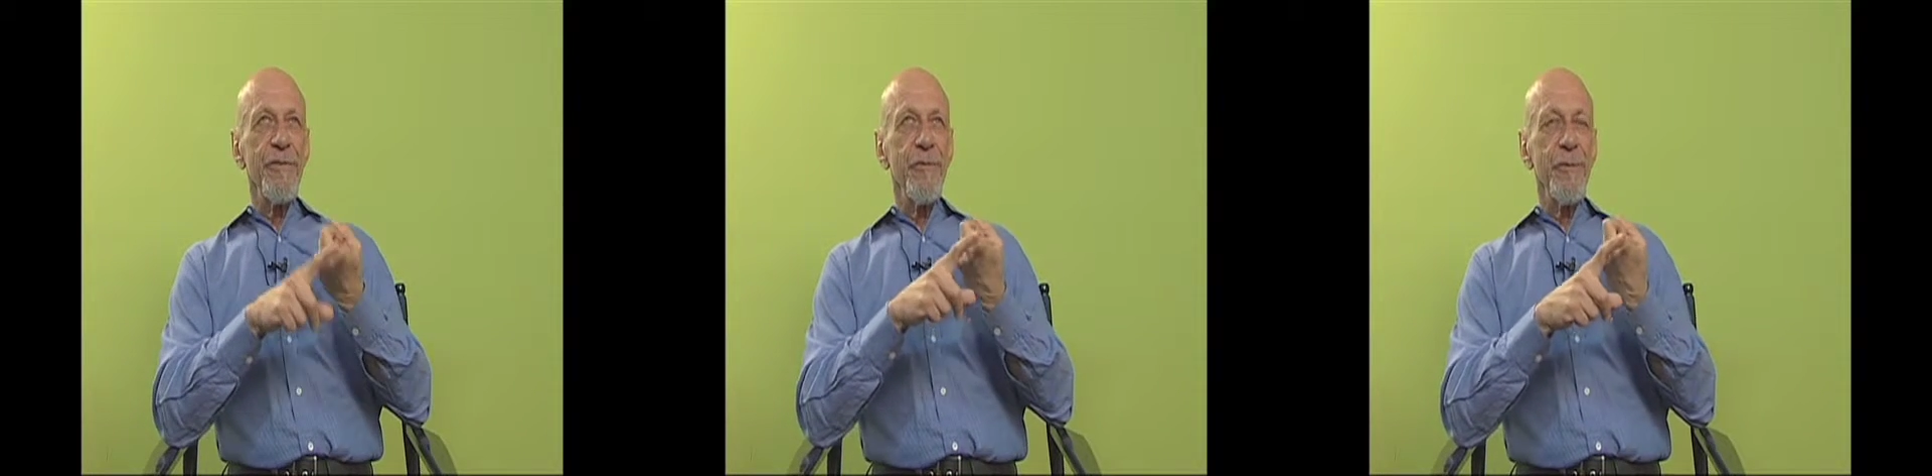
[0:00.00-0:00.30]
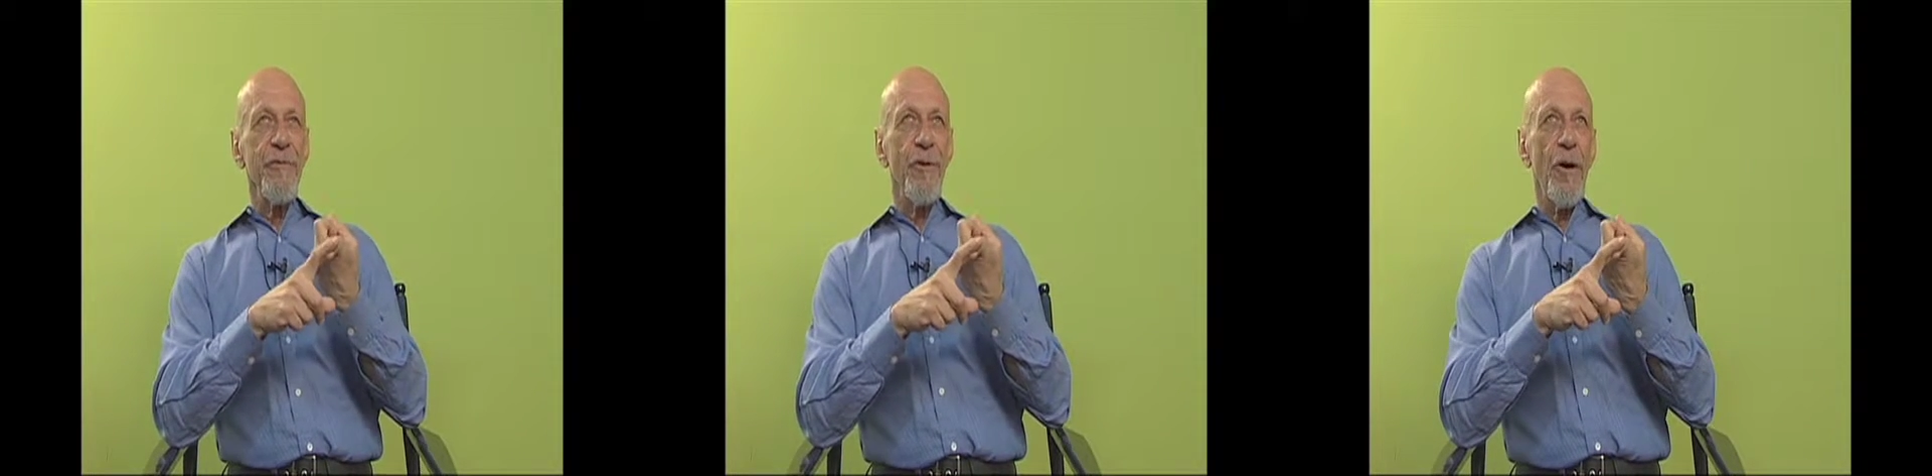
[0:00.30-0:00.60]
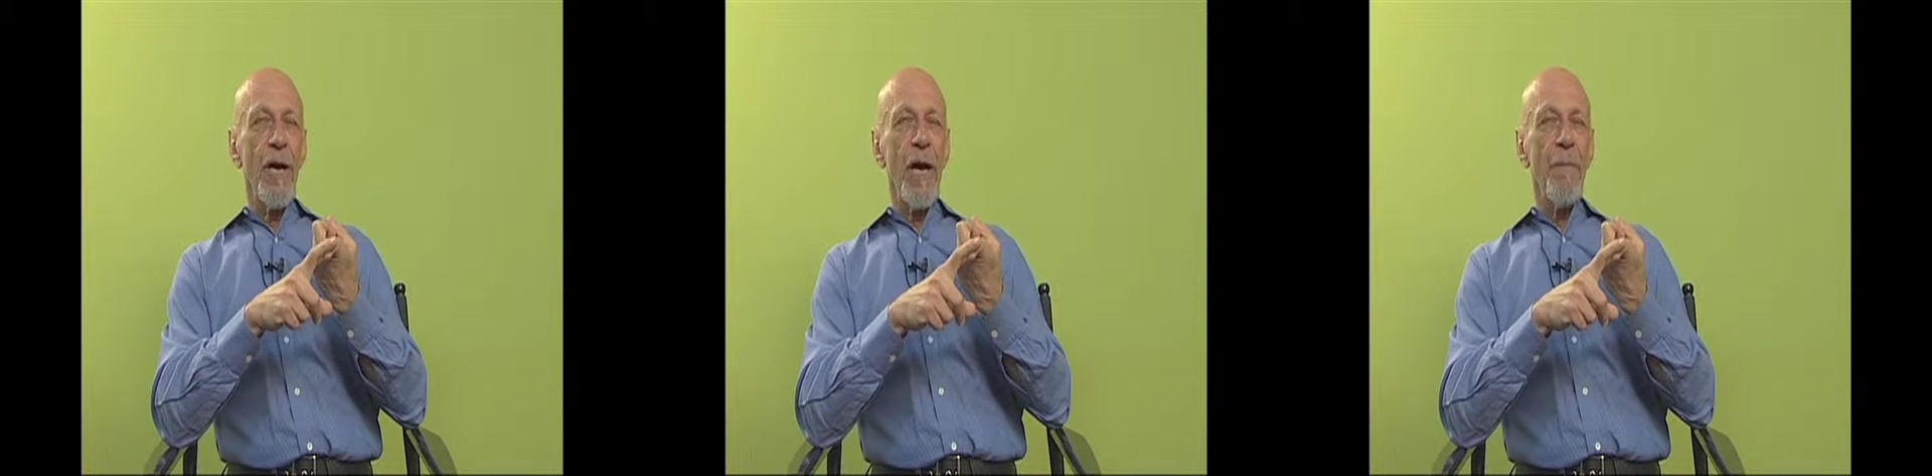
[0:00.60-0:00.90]
was
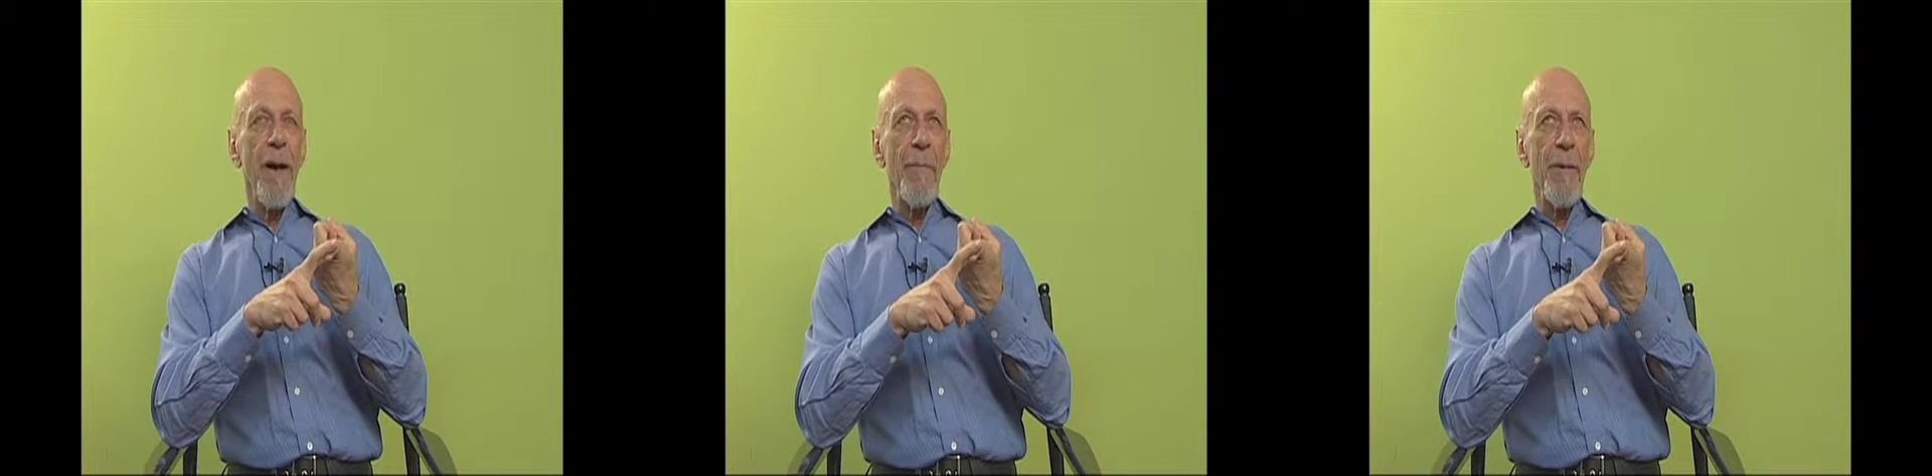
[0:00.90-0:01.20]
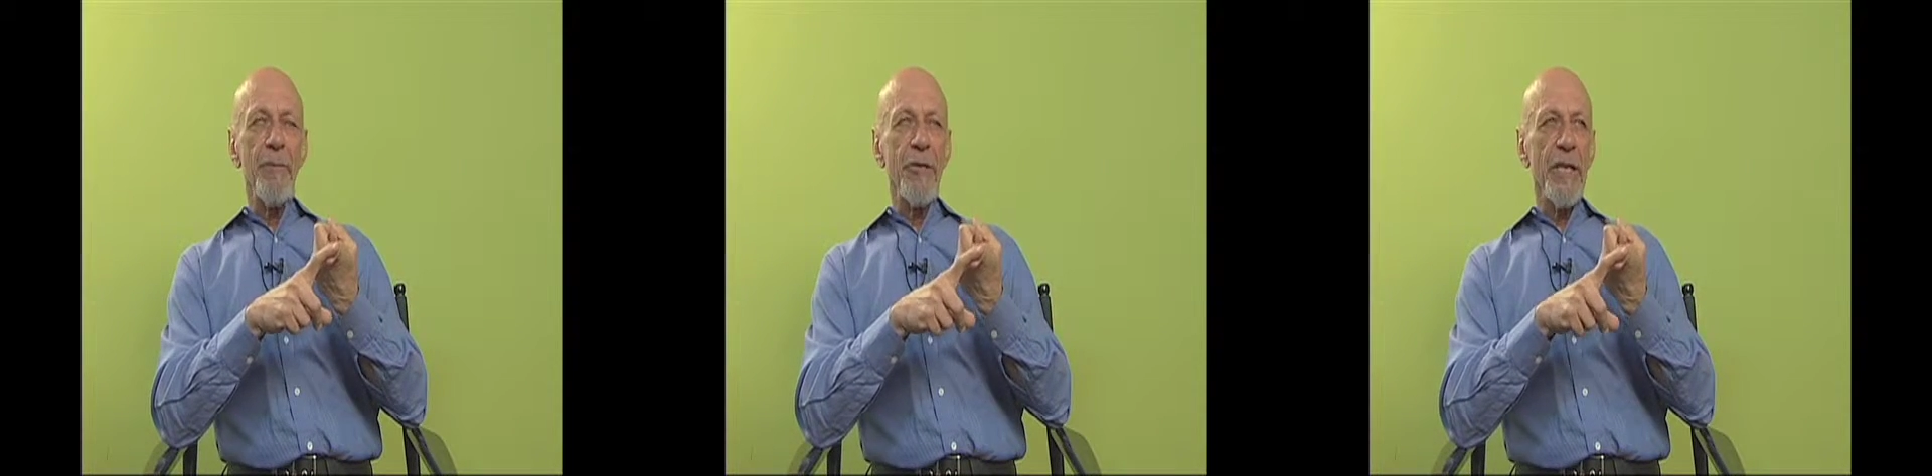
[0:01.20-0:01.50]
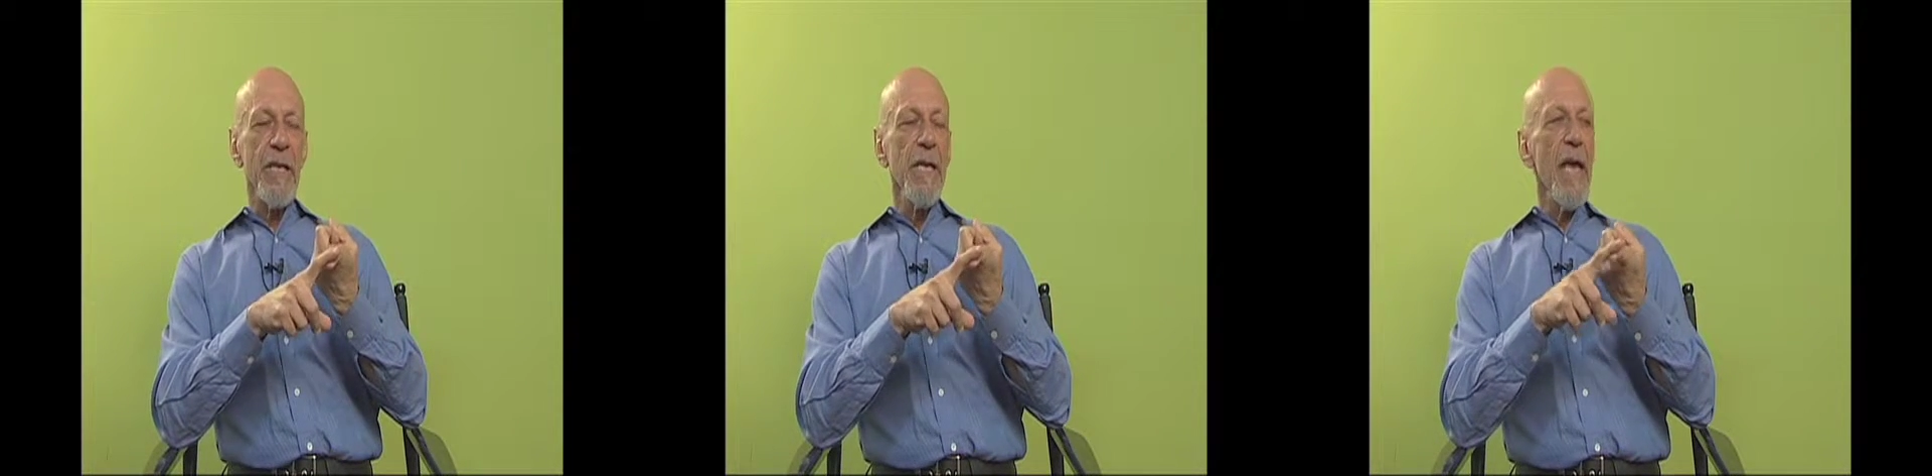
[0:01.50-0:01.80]
for Bye Bye
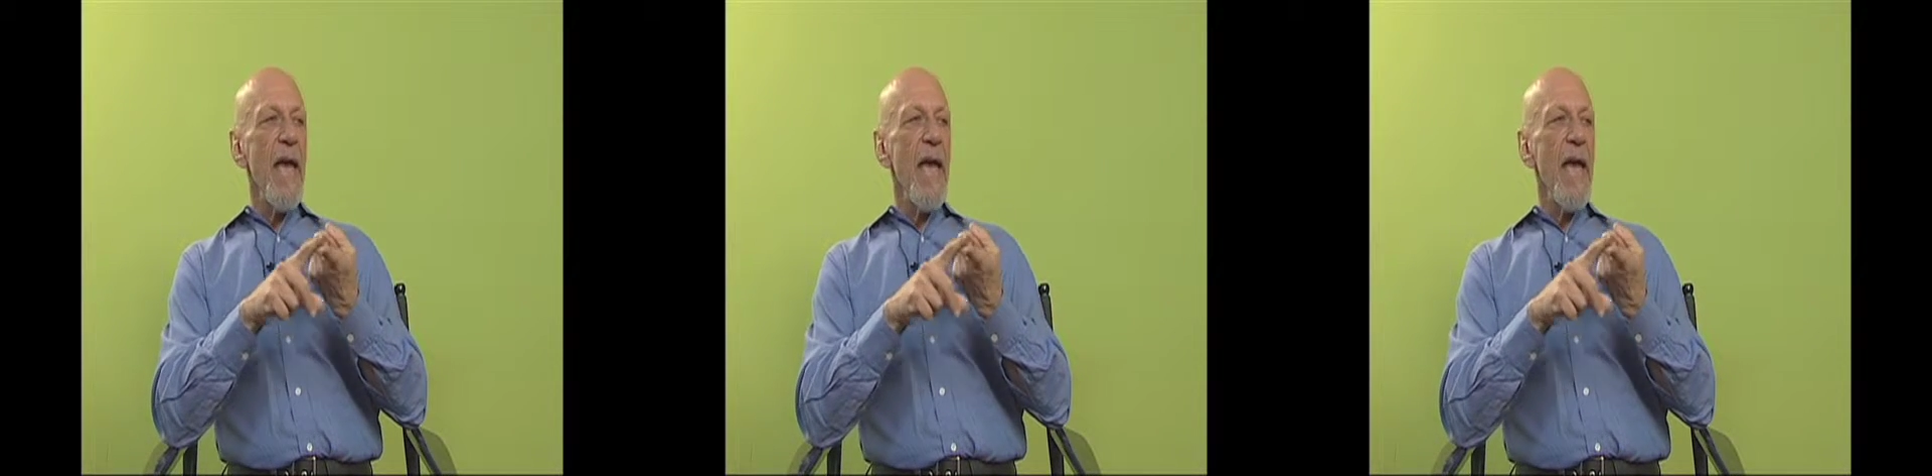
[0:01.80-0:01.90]
Birdie,